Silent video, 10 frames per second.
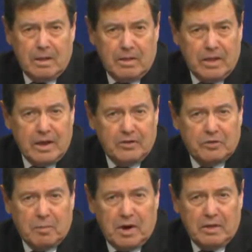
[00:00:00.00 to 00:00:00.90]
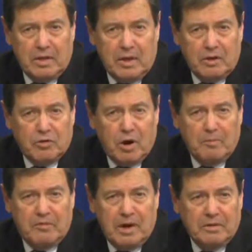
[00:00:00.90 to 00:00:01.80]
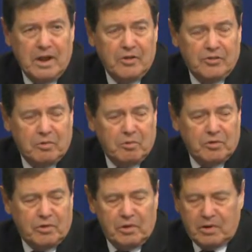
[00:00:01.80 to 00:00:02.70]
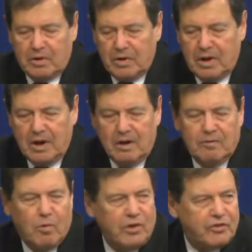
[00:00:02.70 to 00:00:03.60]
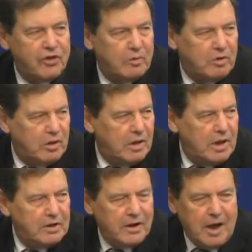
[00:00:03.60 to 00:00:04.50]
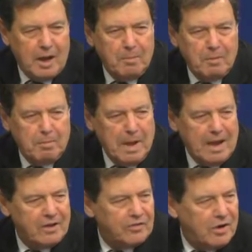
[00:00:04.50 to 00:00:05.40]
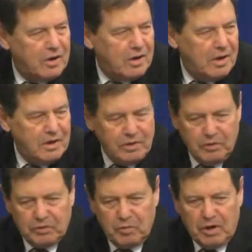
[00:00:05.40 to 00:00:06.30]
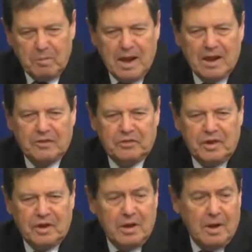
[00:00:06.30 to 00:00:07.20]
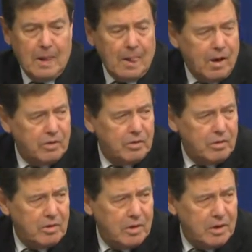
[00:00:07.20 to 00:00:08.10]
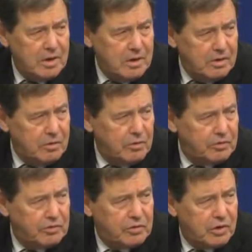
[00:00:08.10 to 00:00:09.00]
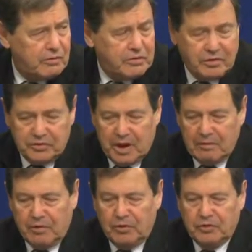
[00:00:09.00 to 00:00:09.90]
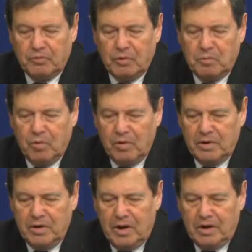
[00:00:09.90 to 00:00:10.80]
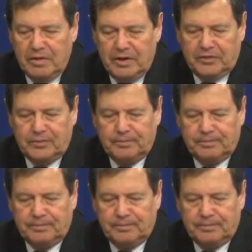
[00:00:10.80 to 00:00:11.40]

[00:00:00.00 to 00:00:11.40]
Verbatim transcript: things by the Trump Foundation which looked kind of questionable. Time Magazine, Newsweek Magazine, other news services have also reported on this.